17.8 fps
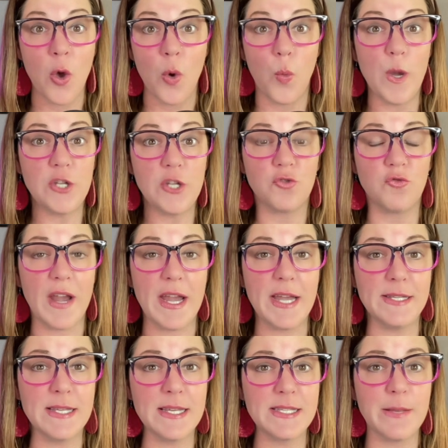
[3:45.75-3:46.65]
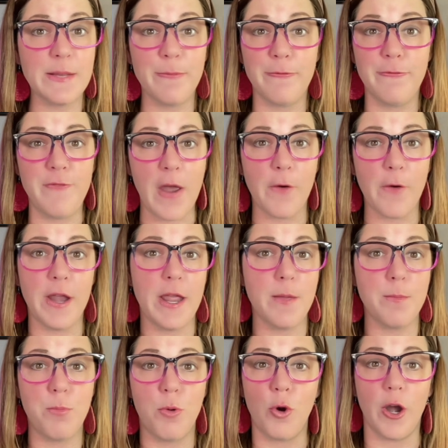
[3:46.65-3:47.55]
which raises some very
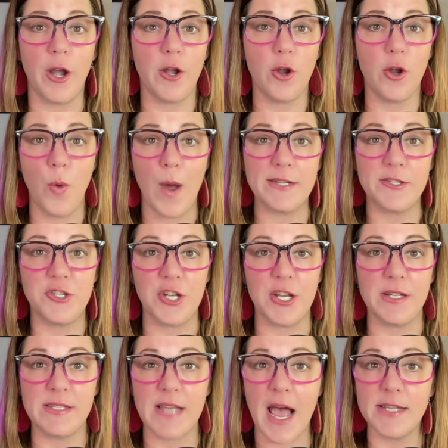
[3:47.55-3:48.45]
important questions